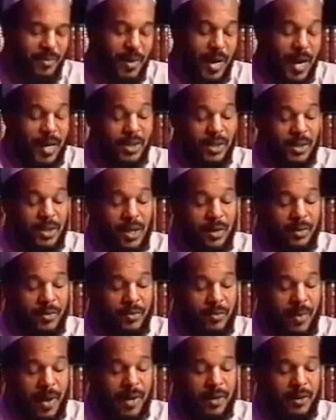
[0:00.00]
Actually, I
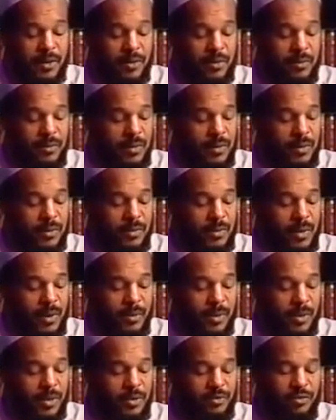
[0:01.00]
was married
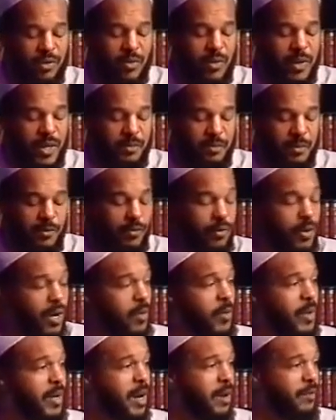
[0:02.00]
about 3 weeks before
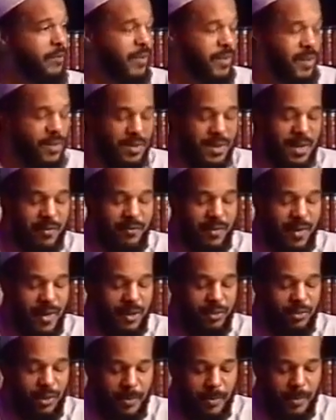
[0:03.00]
I went off on this
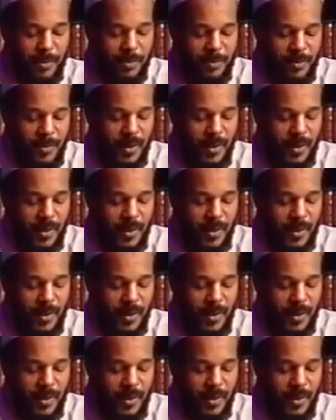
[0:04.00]
7-day trip.